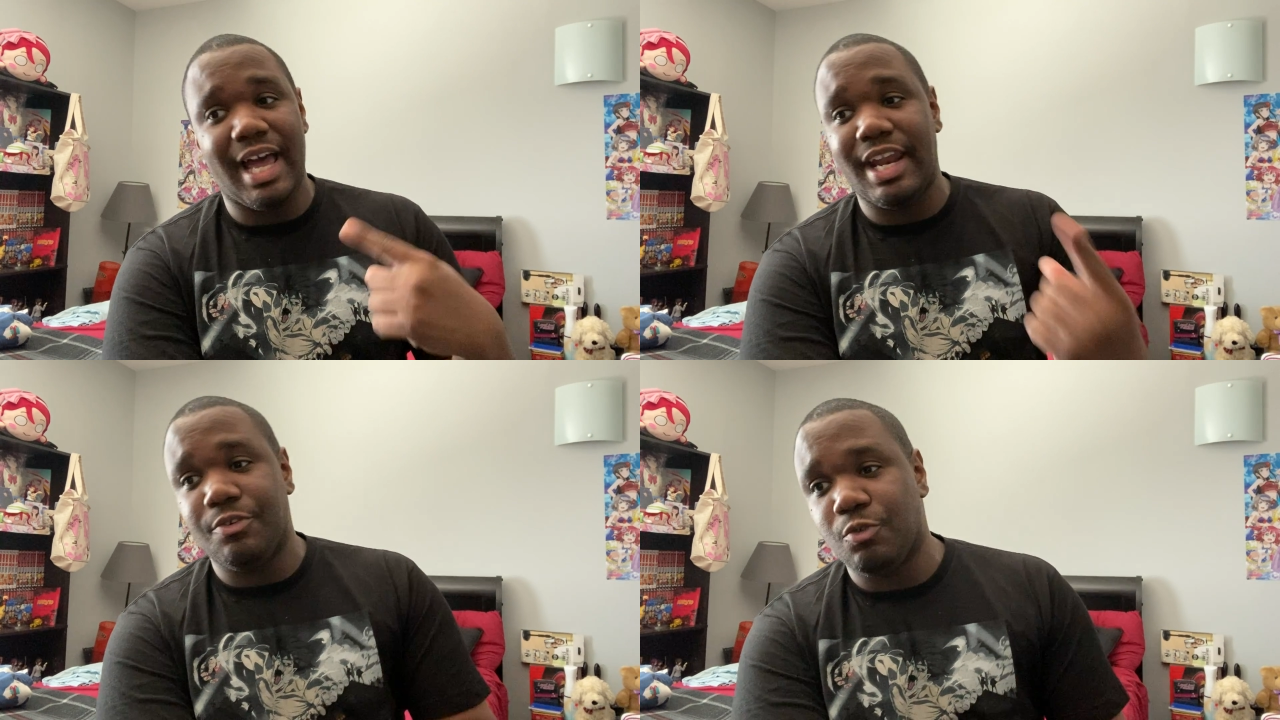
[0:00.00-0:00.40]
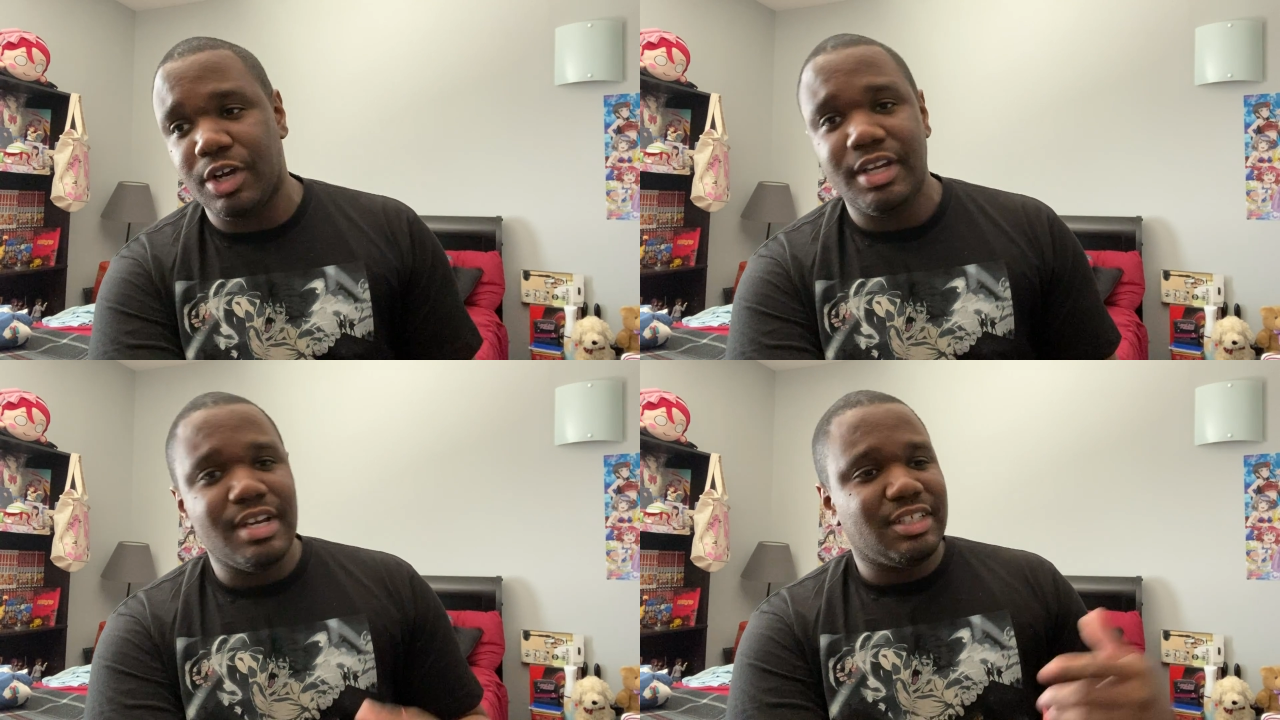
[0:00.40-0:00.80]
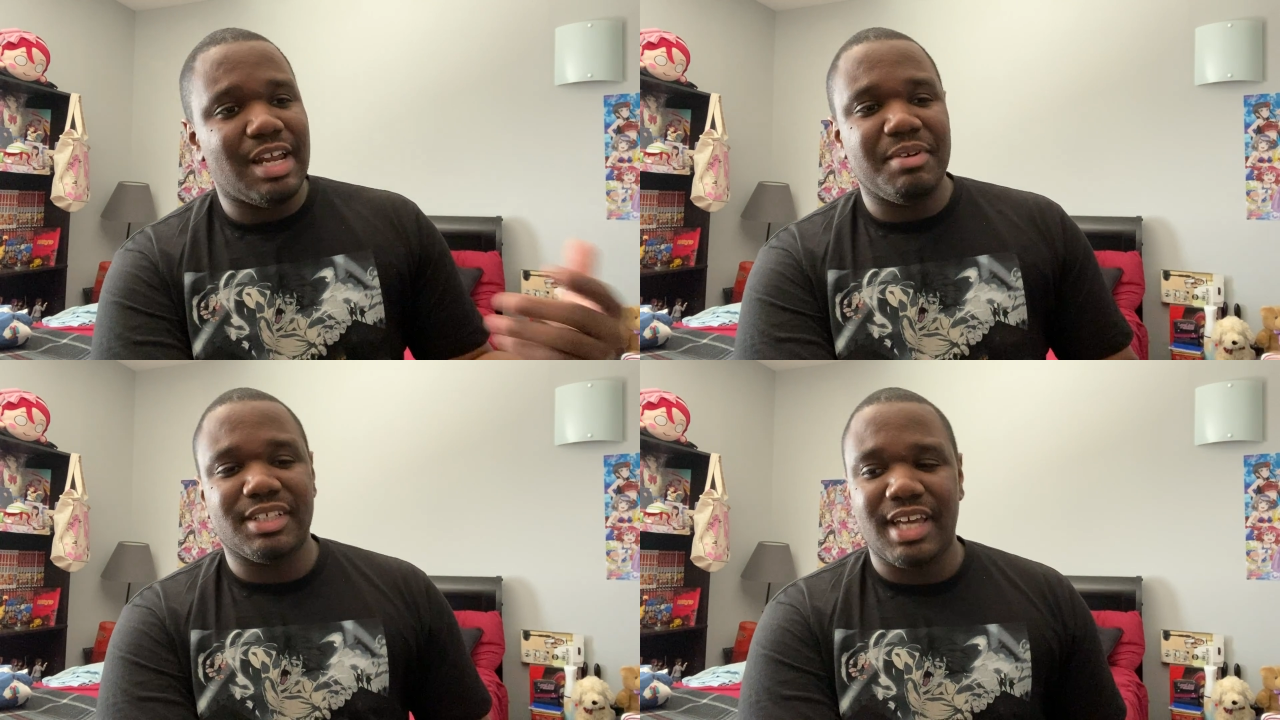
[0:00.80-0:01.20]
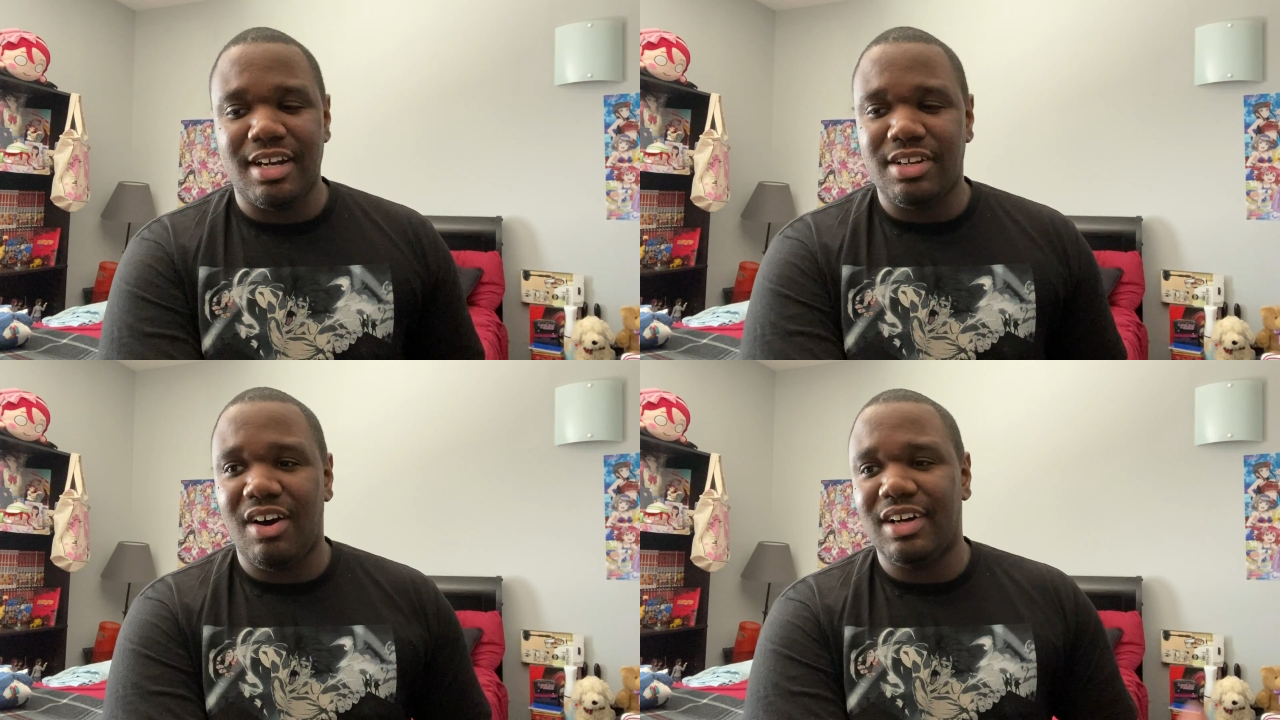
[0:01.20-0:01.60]
That didn't work. Tried to make her
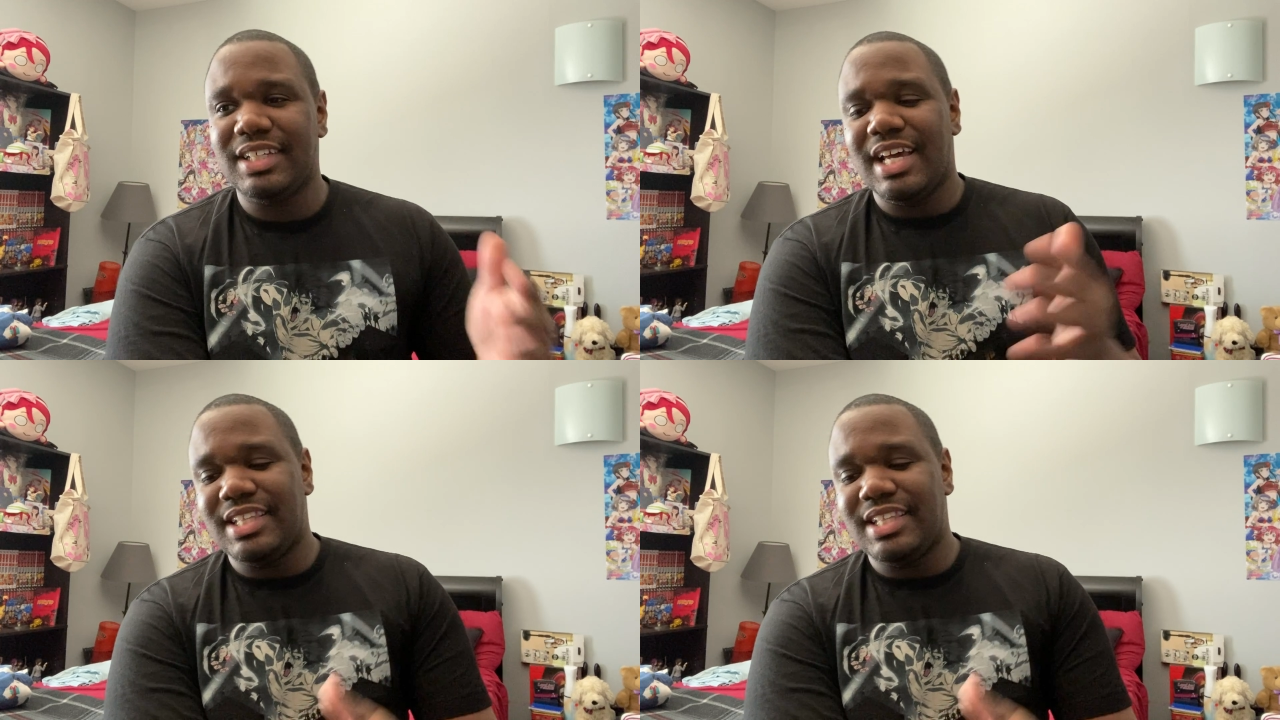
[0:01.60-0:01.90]
scared of dogs.